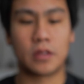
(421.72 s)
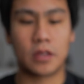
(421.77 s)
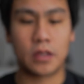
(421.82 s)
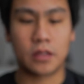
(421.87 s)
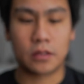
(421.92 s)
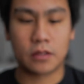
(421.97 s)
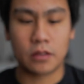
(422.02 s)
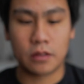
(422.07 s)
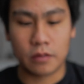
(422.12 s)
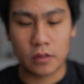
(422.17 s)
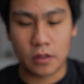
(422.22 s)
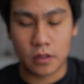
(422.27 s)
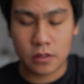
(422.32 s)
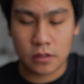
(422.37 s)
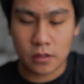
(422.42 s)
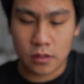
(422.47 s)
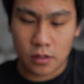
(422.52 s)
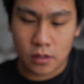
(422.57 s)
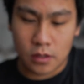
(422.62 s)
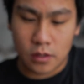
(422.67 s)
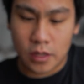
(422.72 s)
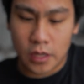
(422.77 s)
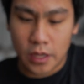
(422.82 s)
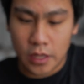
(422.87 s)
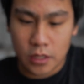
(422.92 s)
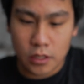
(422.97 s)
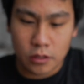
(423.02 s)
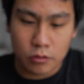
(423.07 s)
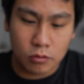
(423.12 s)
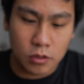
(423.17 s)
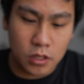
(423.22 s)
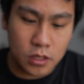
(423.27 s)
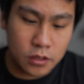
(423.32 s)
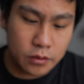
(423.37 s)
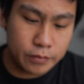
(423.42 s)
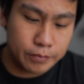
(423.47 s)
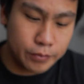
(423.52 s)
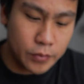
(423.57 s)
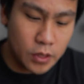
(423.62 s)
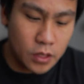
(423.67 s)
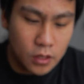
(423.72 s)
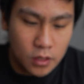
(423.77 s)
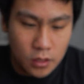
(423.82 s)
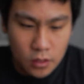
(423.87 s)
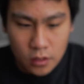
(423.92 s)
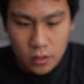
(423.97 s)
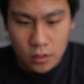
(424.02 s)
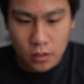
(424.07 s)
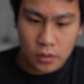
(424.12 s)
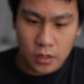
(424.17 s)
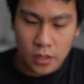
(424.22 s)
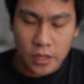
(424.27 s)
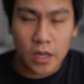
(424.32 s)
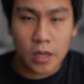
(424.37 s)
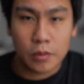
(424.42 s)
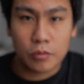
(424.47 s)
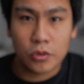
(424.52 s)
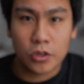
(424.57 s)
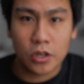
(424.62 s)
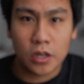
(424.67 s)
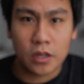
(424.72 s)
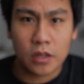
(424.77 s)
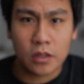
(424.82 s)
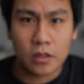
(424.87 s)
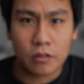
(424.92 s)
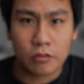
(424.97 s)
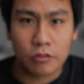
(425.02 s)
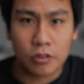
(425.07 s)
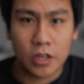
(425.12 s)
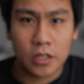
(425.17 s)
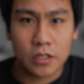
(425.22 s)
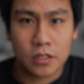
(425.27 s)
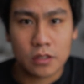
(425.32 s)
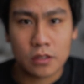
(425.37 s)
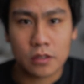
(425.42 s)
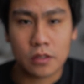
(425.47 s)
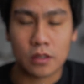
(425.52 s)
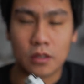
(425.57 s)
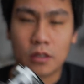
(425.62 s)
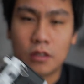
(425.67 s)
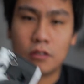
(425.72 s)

that this AE1, the camera runs